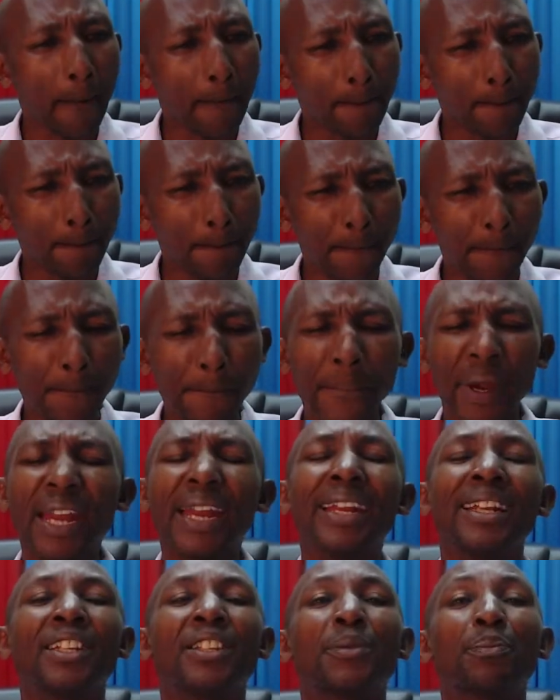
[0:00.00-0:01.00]

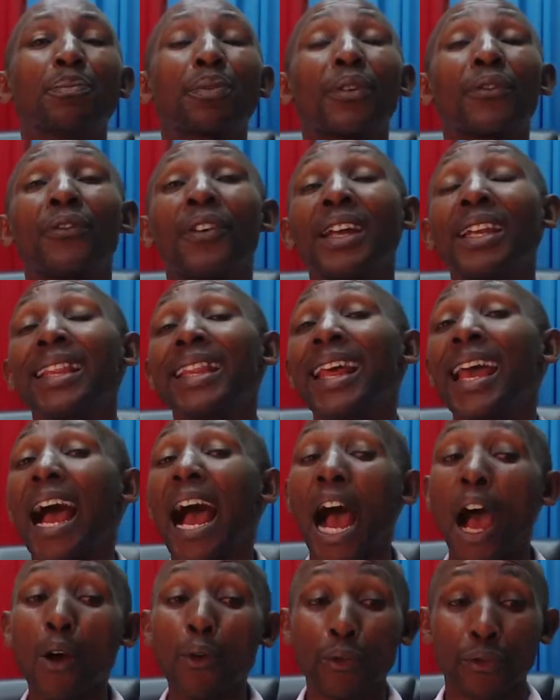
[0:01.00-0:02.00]
minutes provide the
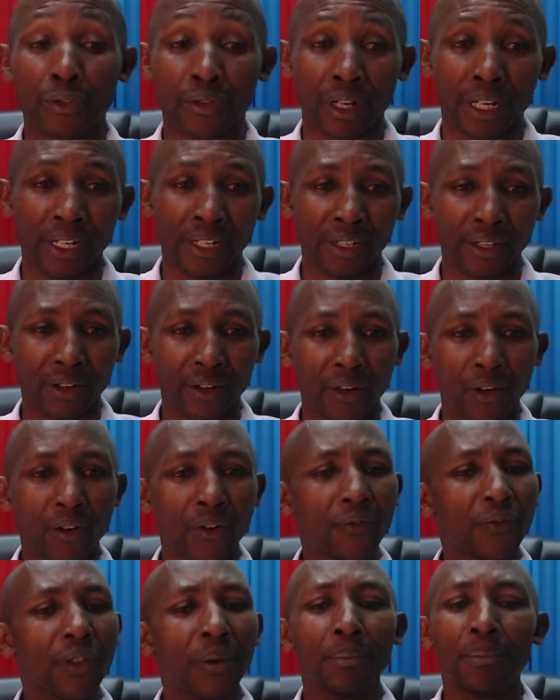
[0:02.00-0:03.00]
outline
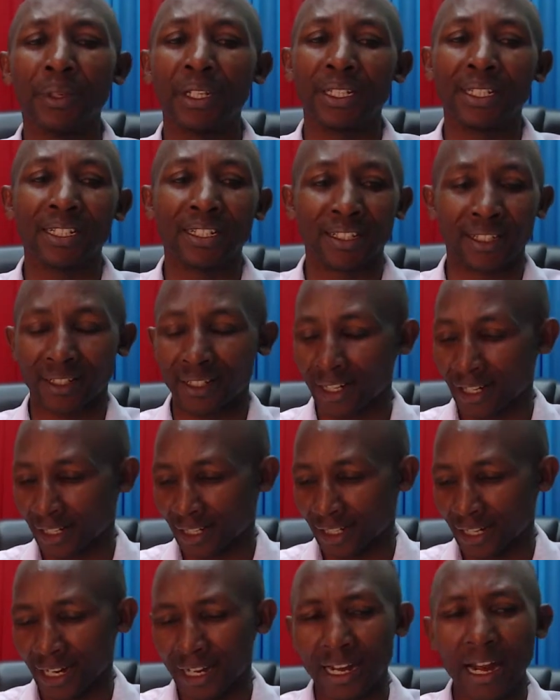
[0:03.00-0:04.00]
of the meeting structure.